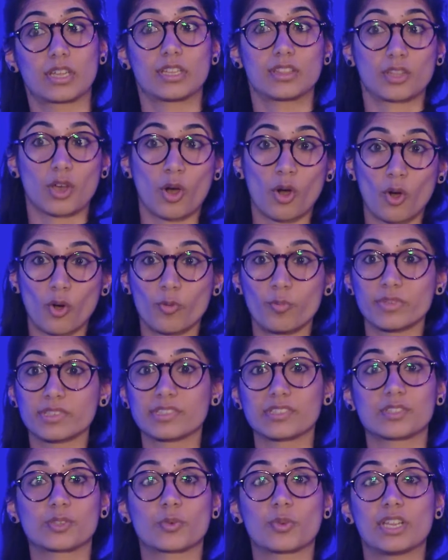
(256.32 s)
the whole
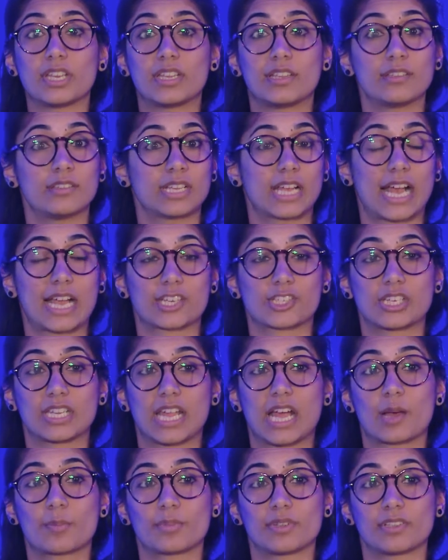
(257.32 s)
muscle sequelae actually
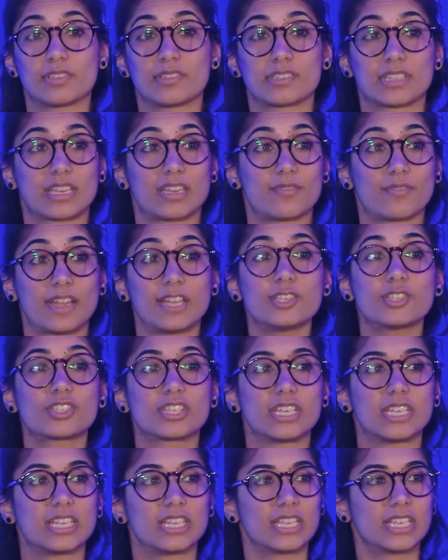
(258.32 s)
happens, and
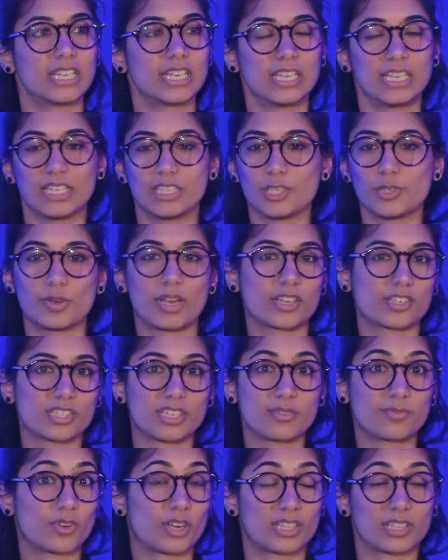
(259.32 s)
eventually you
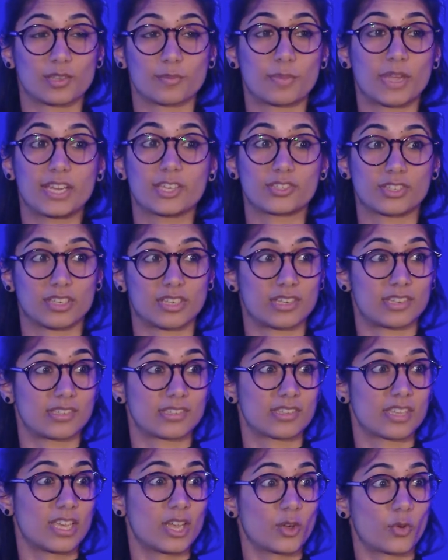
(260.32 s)
actually find the patient
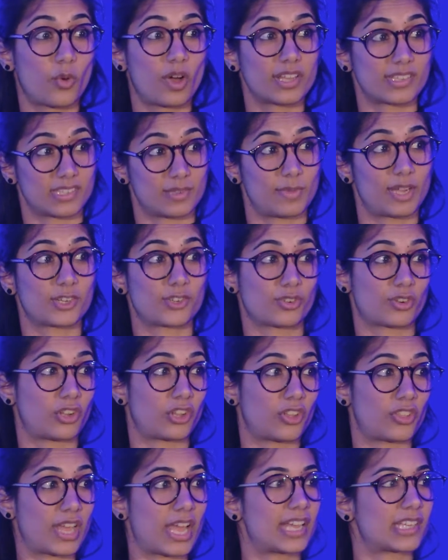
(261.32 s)
is quite symmetrical
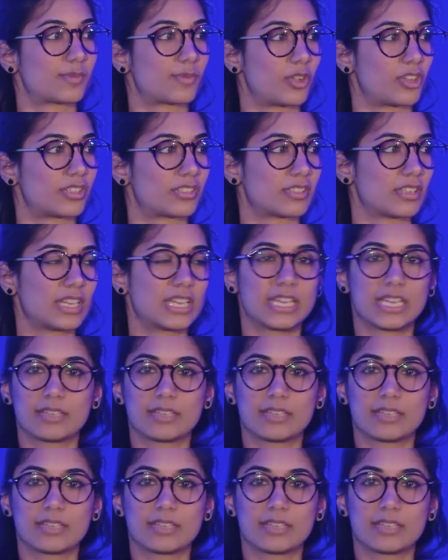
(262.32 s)
on the Hess plots,